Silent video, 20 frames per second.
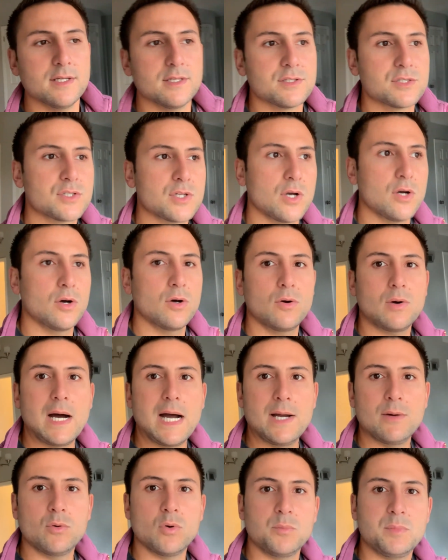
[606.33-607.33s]
So
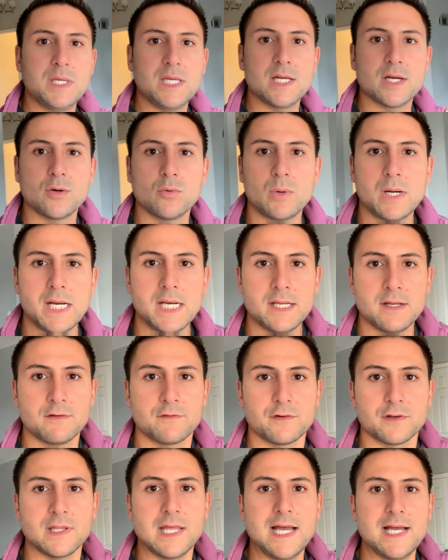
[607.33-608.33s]
I will be here waiting
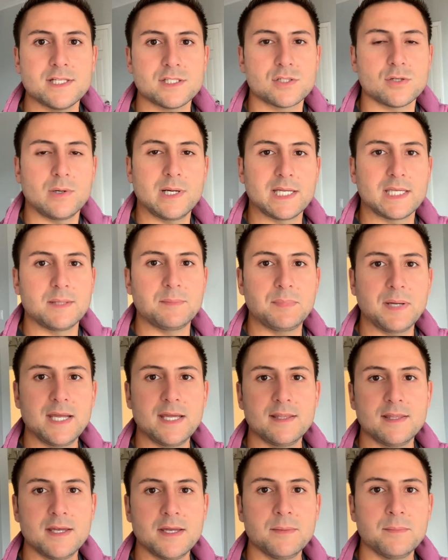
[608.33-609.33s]
for that so I can pay
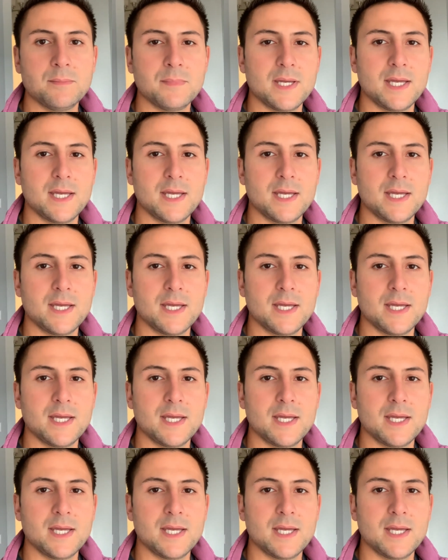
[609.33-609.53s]
them